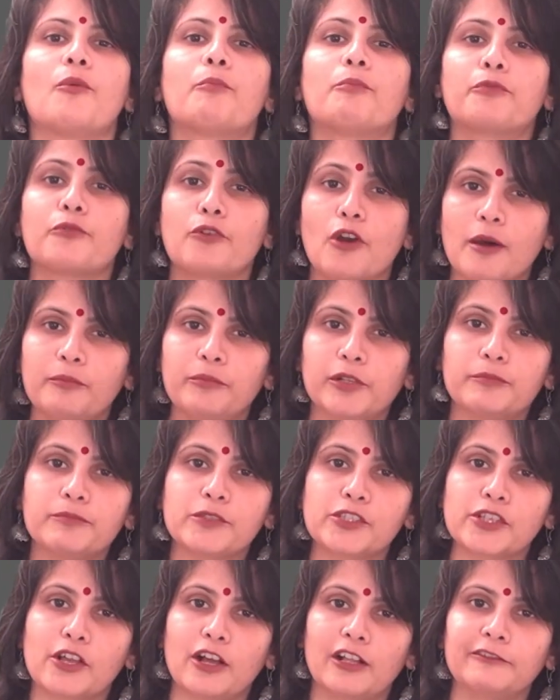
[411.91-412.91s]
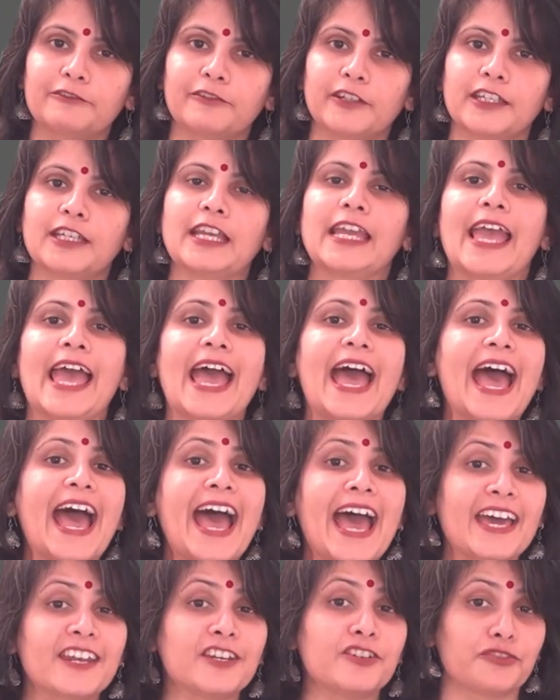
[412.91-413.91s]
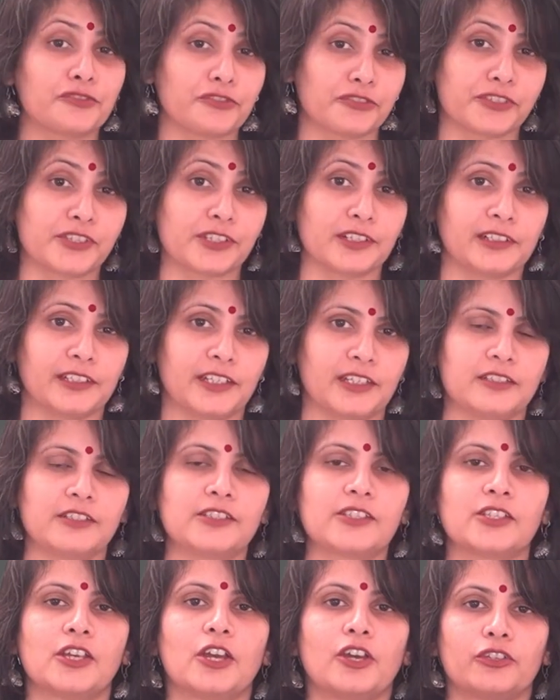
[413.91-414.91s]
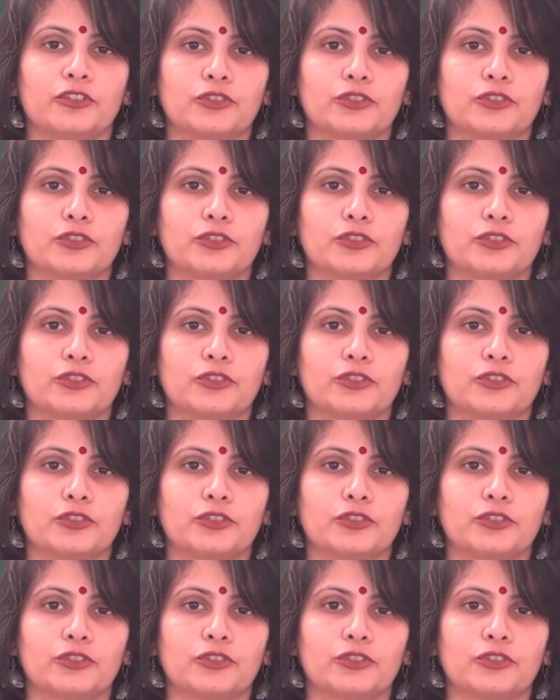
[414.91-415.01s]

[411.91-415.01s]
problem solving, and resilience